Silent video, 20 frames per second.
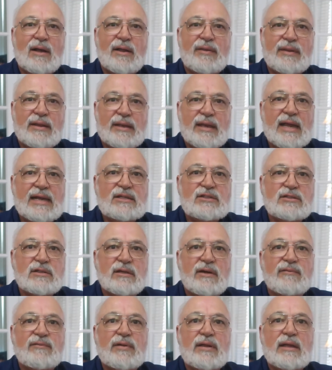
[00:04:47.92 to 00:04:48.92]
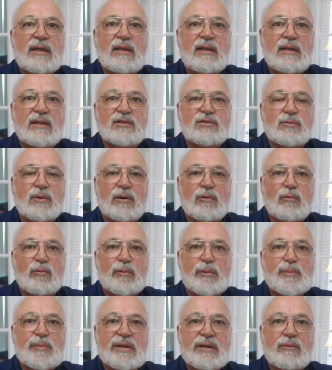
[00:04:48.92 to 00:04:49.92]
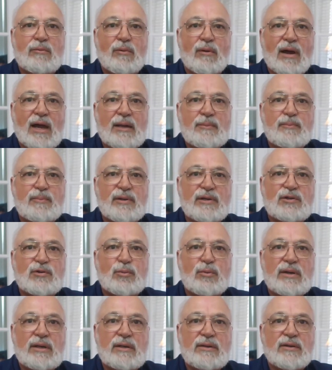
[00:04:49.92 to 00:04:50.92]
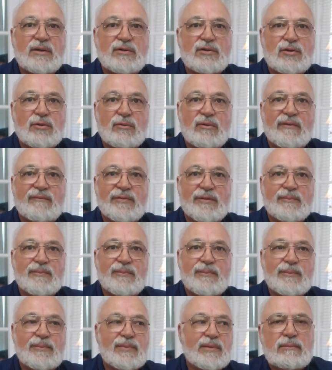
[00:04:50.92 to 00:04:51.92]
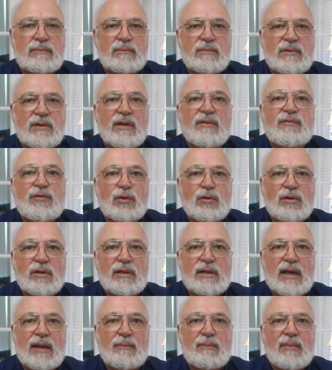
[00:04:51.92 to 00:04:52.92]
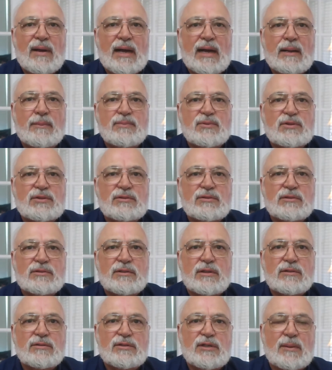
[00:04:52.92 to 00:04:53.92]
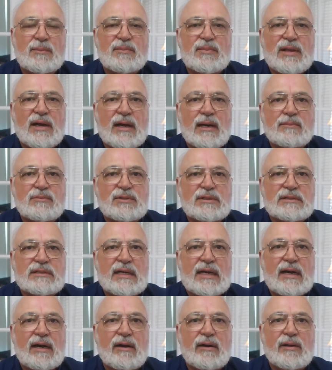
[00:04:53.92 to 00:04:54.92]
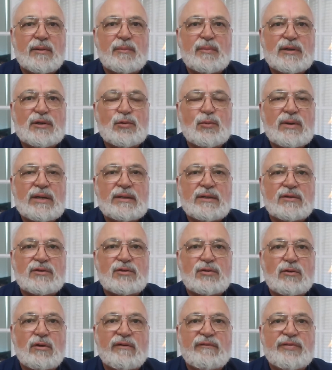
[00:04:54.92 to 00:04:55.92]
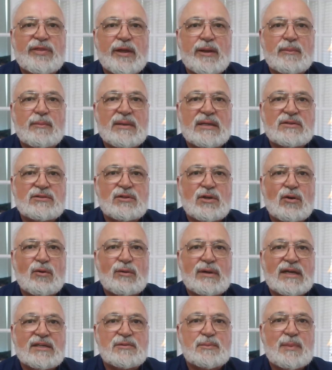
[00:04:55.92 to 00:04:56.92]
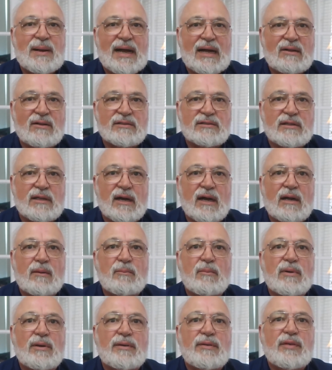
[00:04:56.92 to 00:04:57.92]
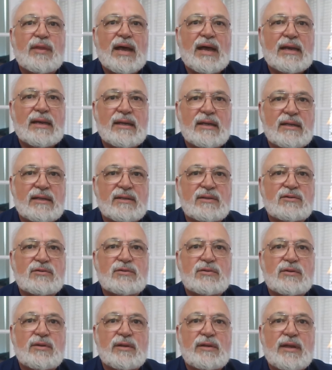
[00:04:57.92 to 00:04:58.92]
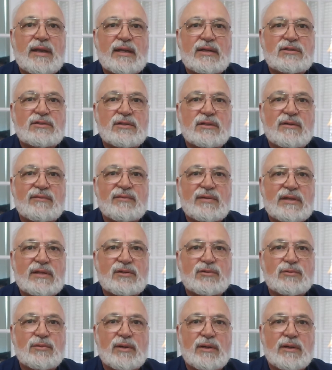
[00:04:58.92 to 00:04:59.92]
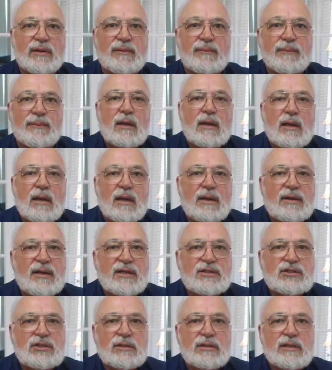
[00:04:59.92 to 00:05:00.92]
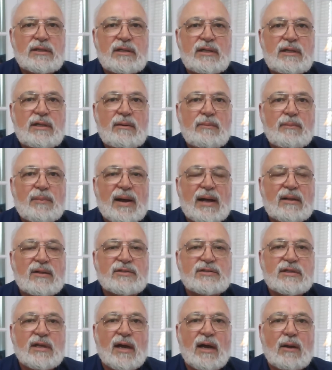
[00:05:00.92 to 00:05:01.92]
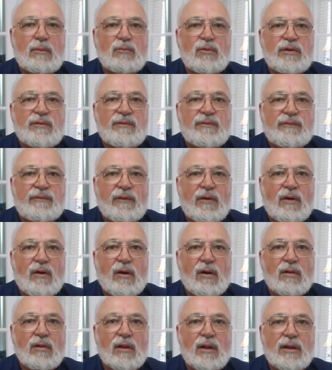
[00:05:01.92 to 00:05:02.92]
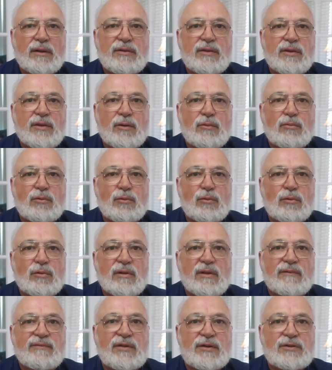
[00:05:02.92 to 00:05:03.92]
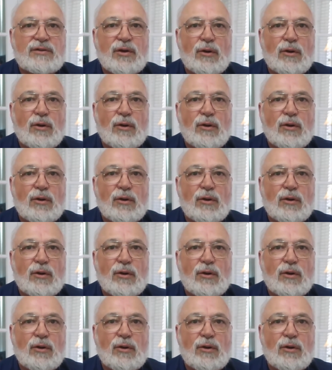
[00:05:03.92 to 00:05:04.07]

And the nation of Israel would be right between the two of them. If you look at maps Sometimes this area between the two of them is known as Palestine, but that is the nation of Israel. Initially, Palestine would fall under the rule of the